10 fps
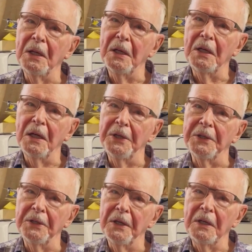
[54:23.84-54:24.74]

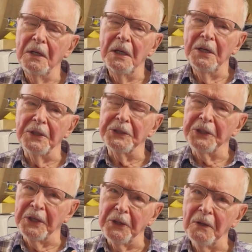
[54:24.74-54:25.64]
in a
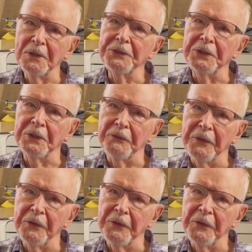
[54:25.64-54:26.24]
psychology of the